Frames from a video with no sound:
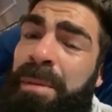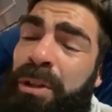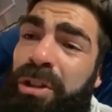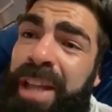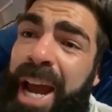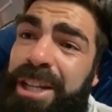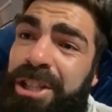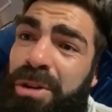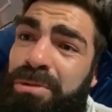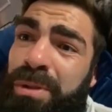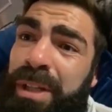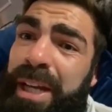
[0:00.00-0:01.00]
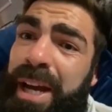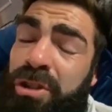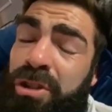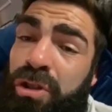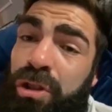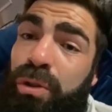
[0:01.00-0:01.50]
and I text Jojo Diaz
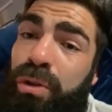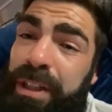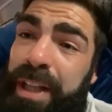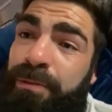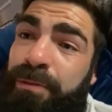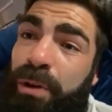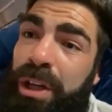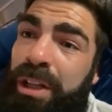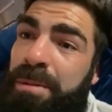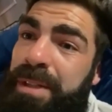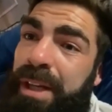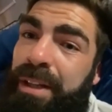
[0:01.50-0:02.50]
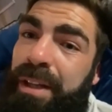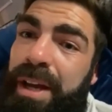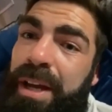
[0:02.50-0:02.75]
because I looked at that fight and I was thinking,